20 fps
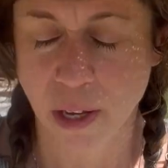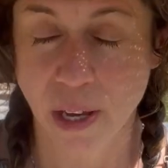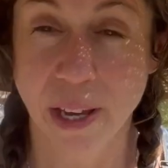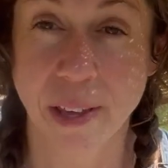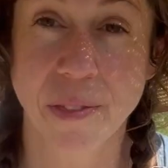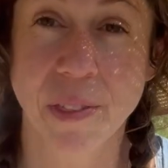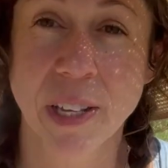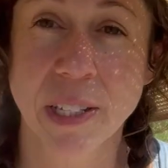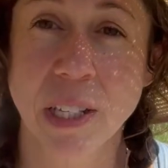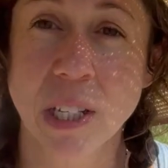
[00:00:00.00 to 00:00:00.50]

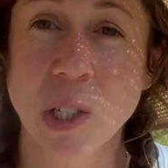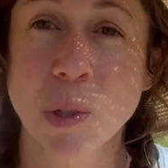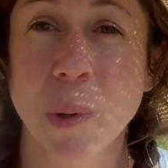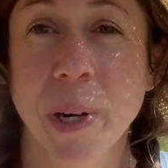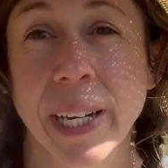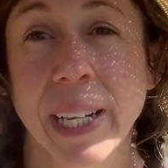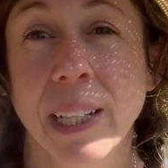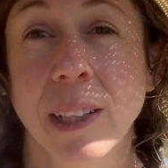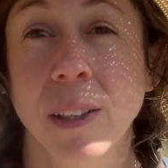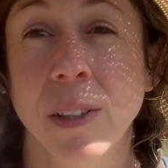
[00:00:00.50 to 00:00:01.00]
this is what
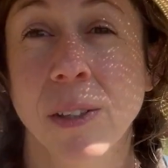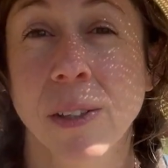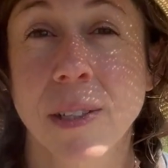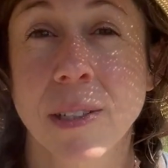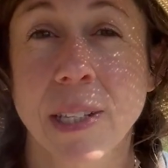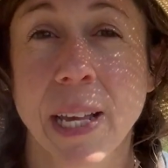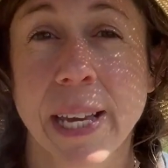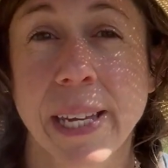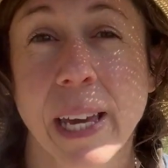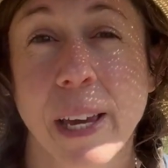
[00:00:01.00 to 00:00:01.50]
it looks
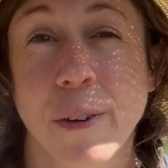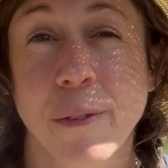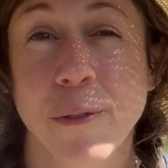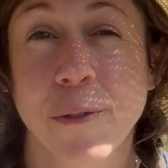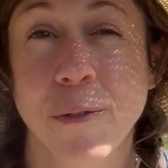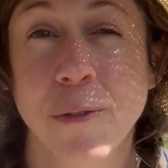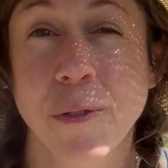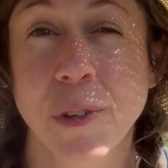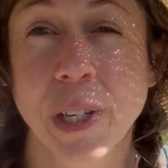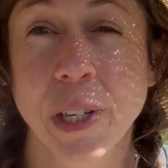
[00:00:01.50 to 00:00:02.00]
like and
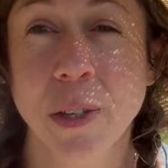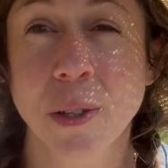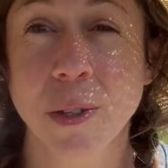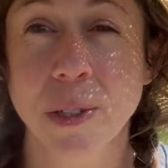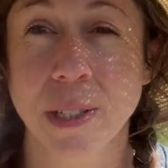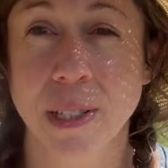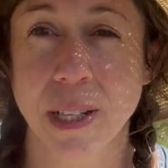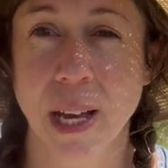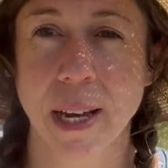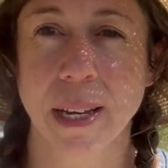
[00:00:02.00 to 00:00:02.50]

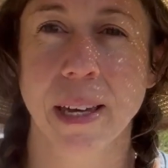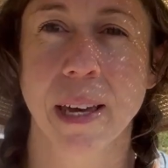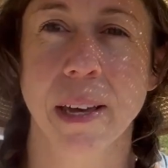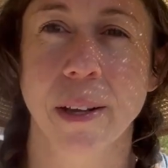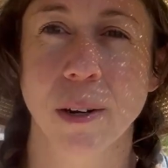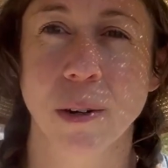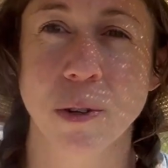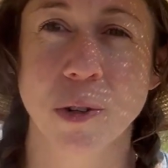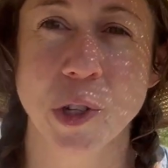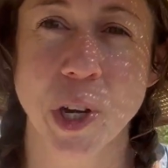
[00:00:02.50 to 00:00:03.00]
feels like
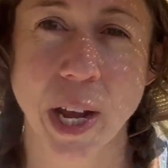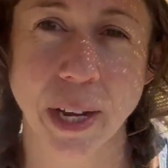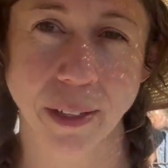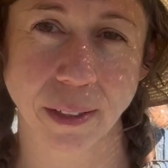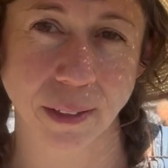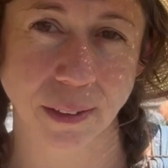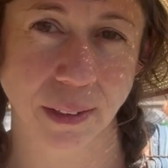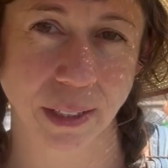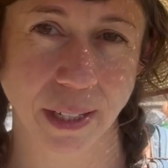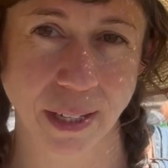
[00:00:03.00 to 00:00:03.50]

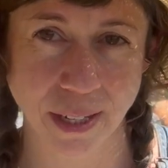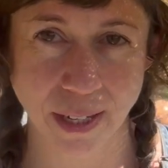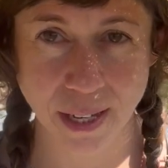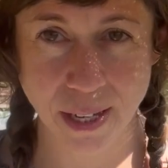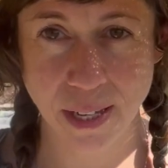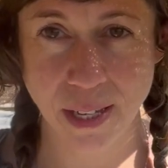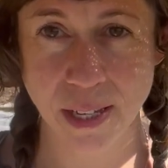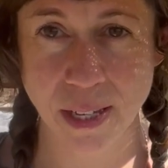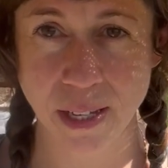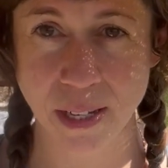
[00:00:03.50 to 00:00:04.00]
energetically
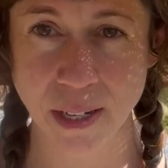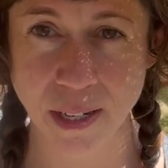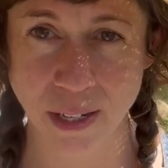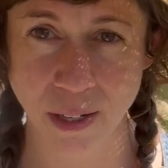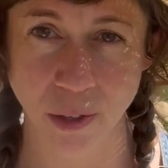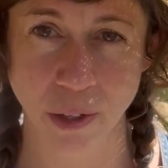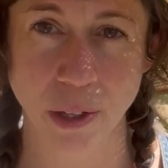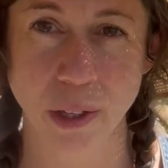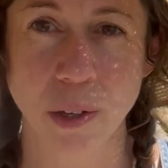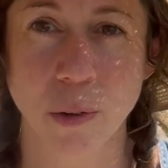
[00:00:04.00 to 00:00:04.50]
in
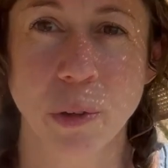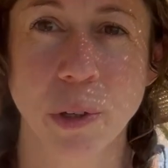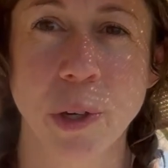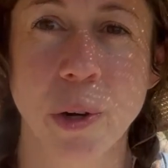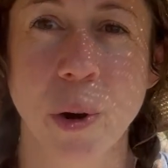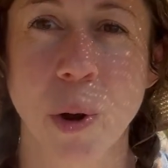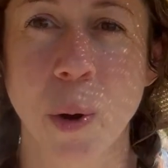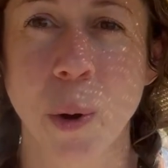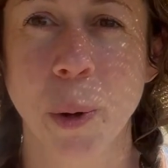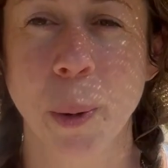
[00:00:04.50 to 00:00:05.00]
your
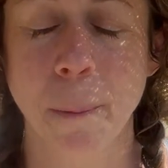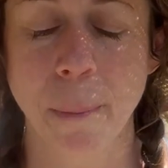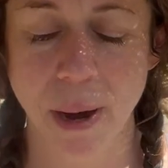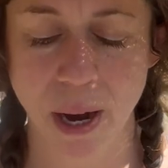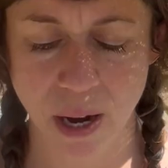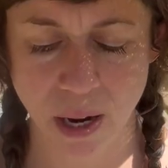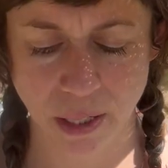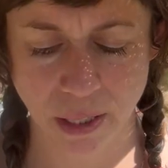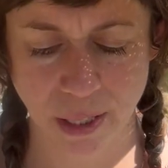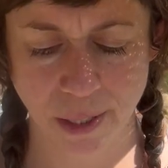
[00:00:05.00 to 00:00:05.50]
own
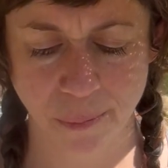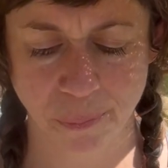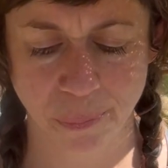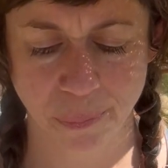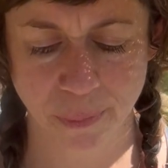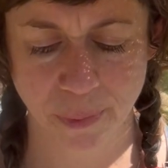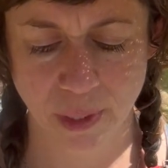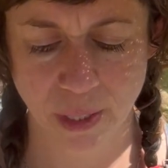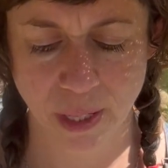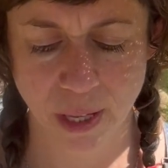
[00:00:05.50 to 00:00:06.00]
body.
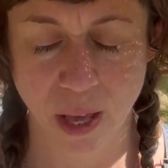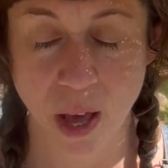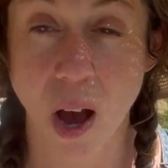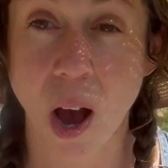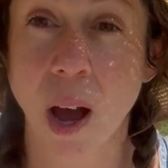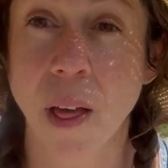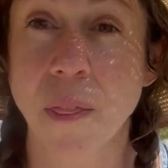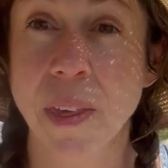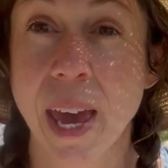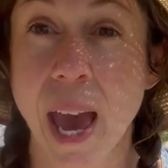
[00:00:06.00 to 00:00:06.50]

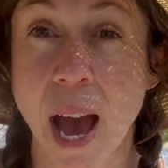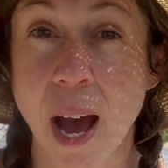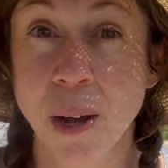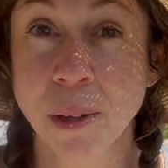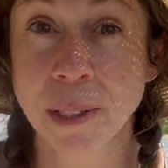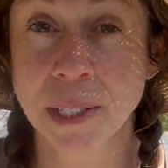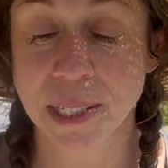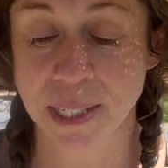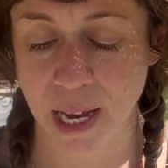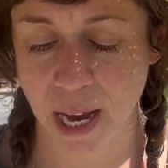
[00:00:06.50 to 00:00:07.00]
On the
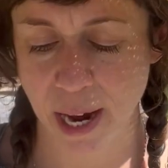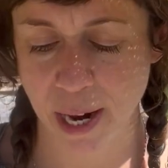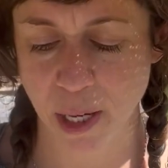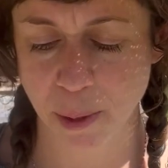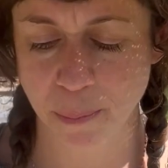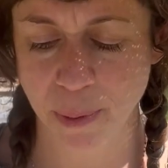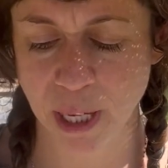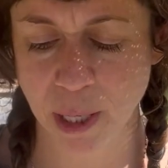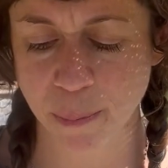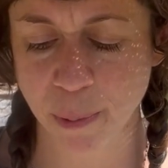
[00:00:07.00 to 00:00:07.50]
outside,
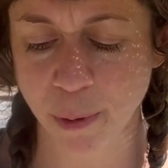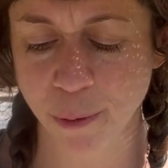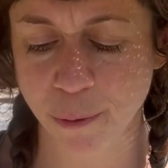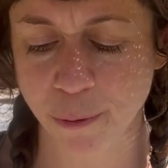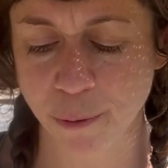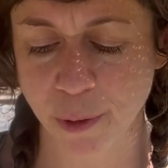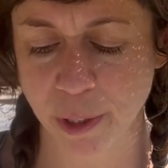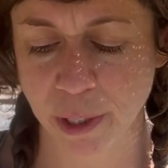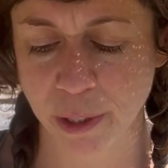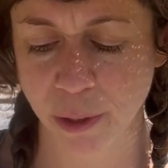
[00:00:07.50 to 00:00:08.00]
people
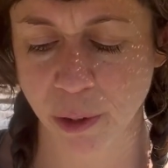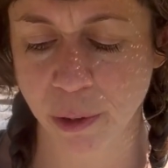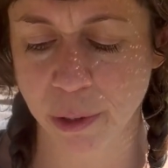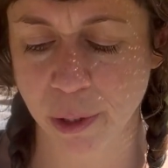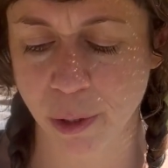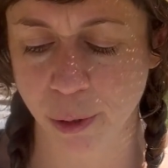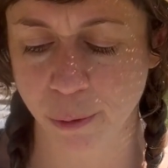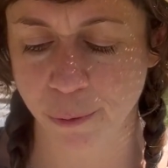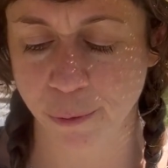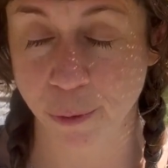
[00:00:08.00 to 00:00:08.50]
feel
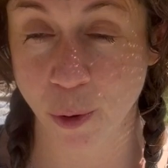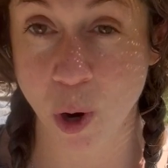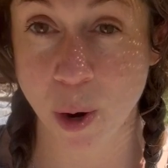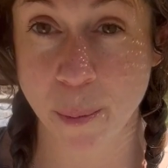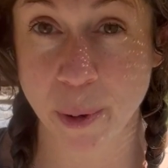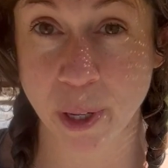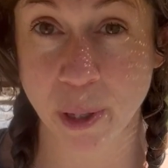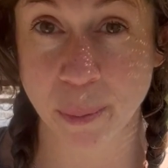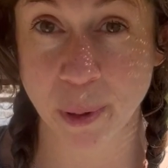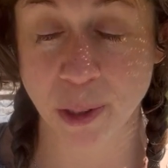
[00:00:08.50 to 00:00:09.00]
your
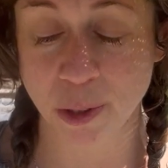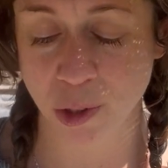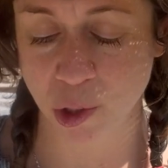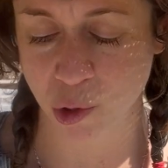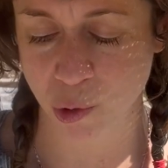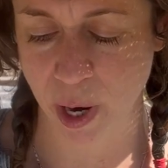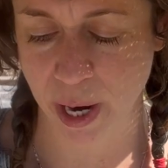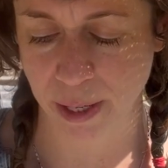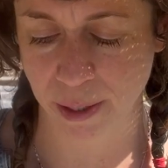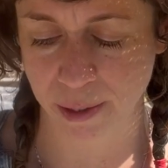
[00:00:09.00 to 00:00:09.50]
formidable
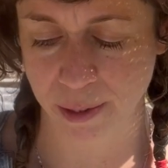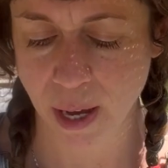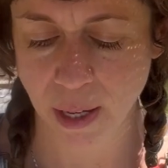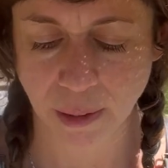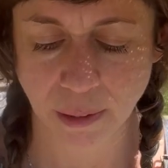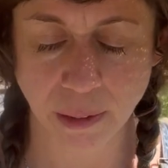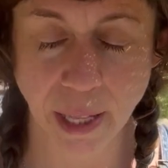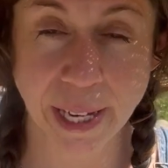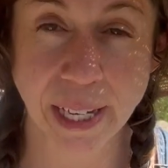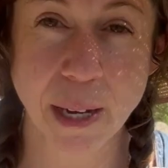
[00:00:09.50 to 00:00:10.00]
strength
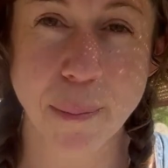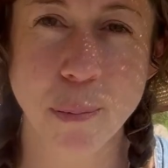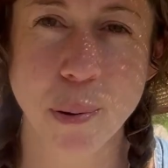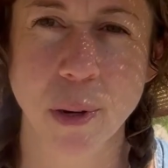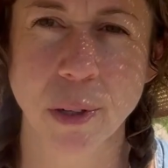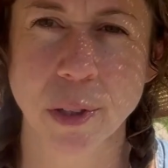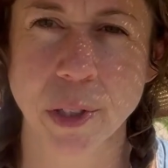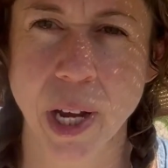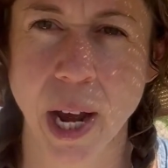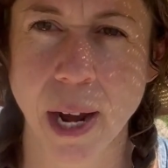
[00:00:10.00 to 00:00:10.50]
like a
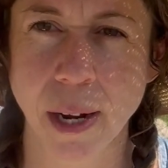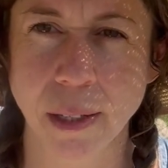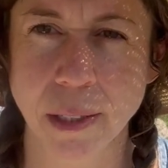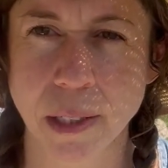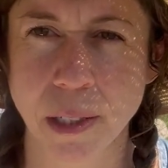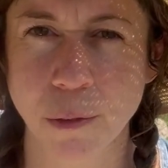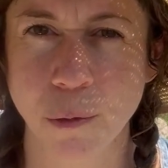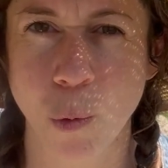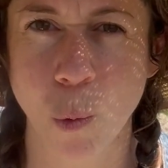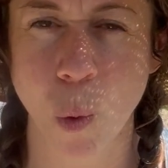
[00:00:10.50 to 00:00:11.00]

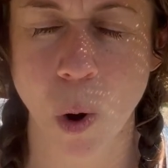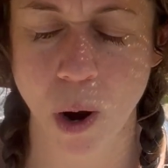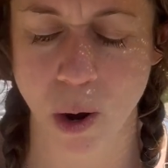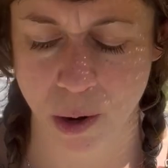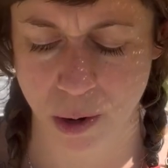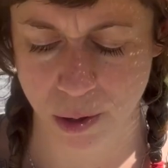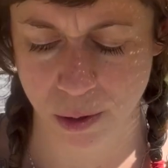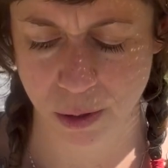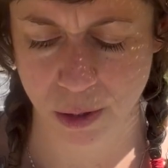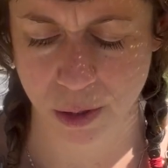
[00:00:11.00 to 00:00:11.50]
protective
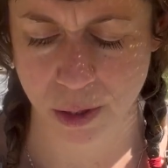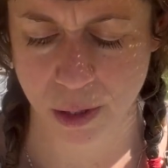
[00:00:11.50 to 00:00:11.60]
wall.